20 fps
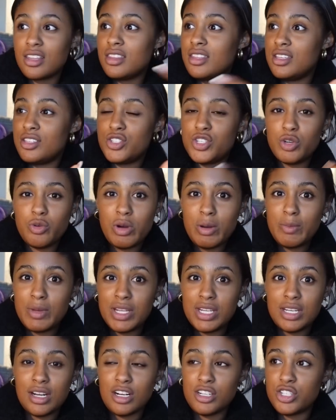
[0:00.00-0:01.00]
These two
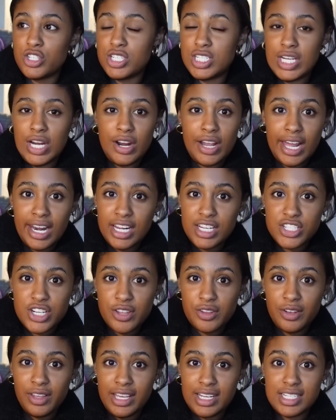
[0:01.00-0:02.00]
women are just staring at each
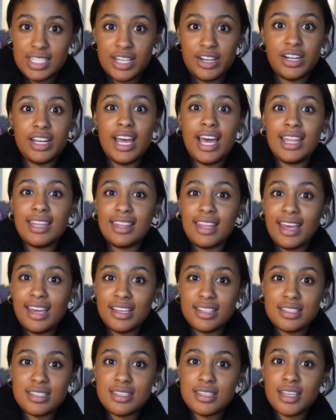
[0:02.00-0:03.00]
other like deer in
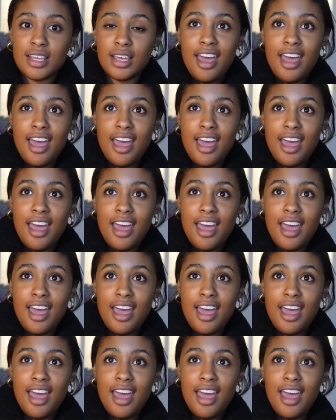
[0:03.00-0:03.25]
headlights.